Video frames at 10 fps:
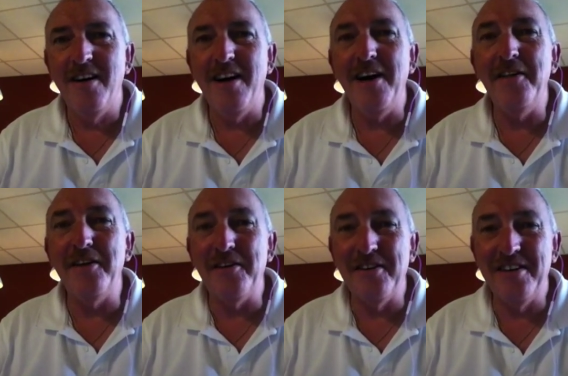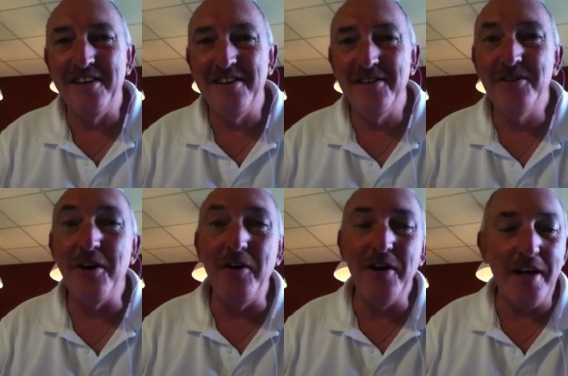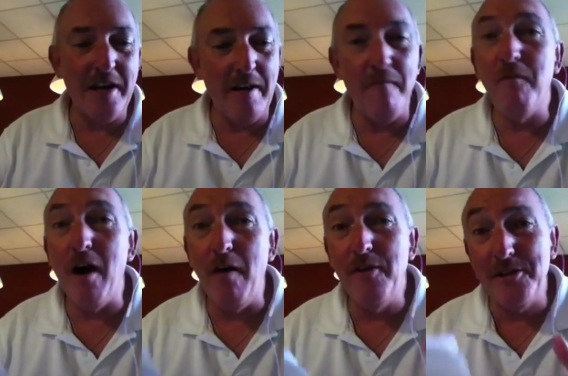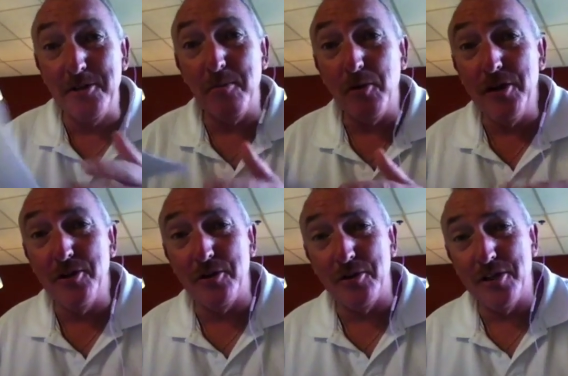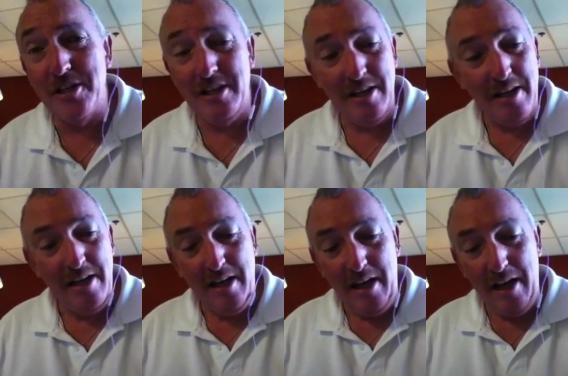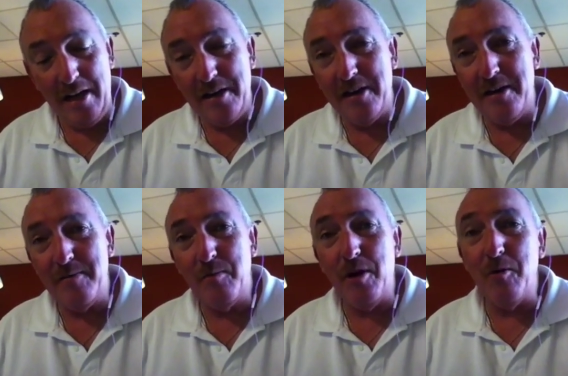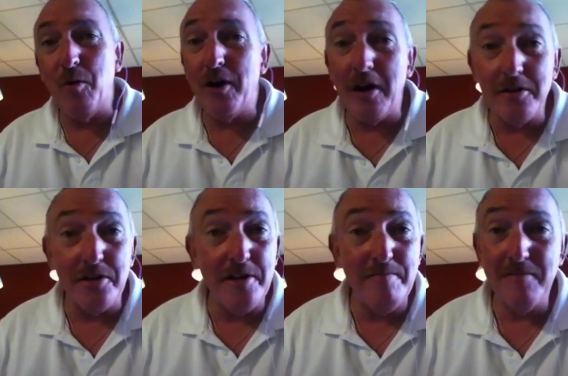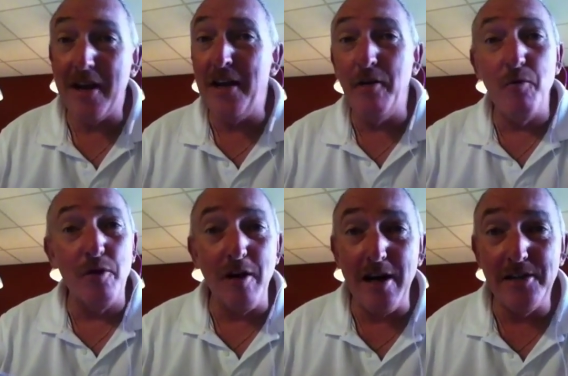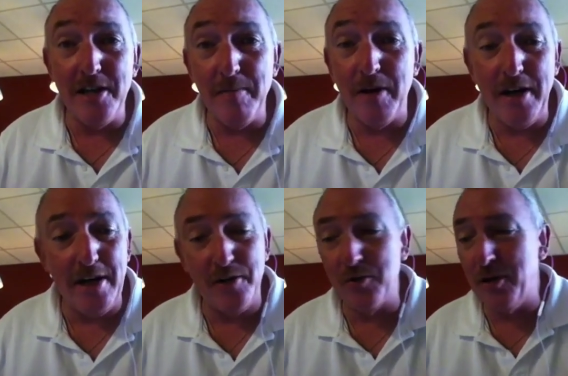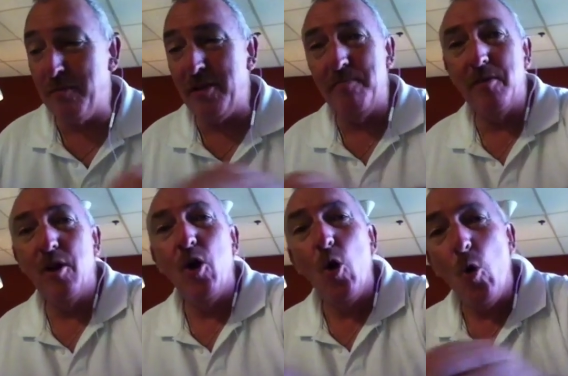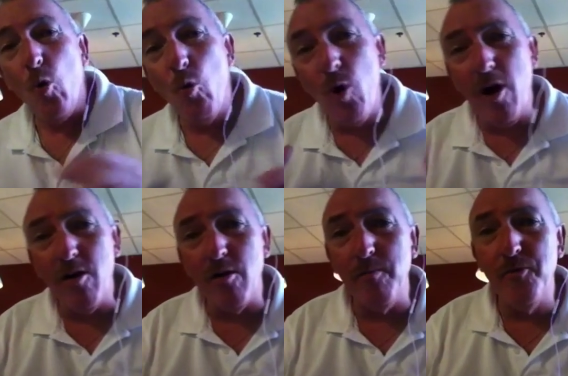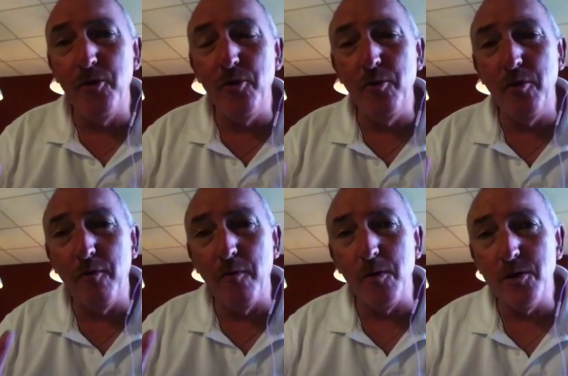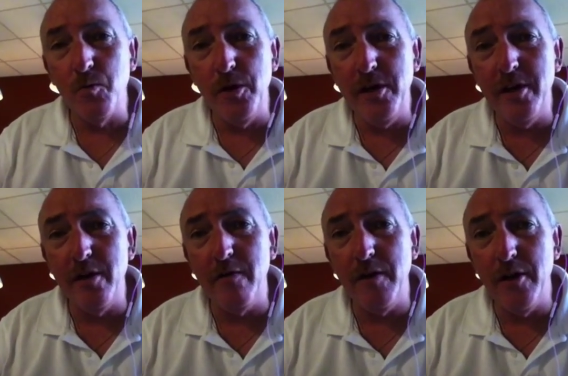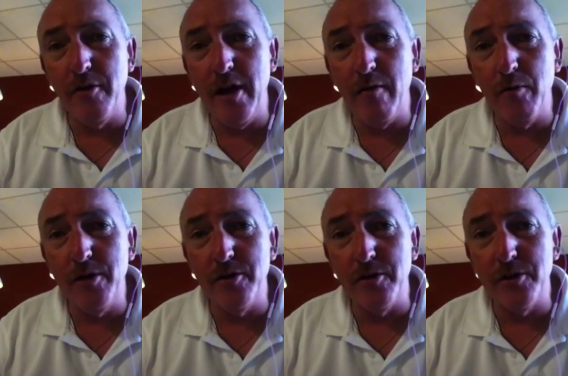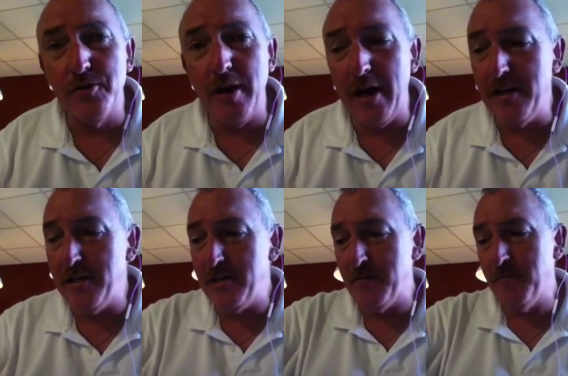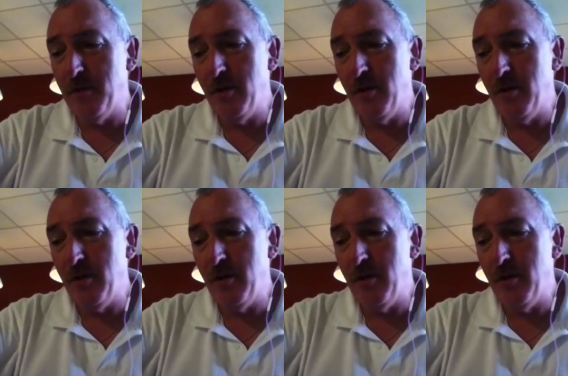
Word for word: Hi there. Sorry, I got involved in some research, and uh, well, quite honestly, I didn't realize anybody had joined me. Welcome to the first week of Internet Research Strategies.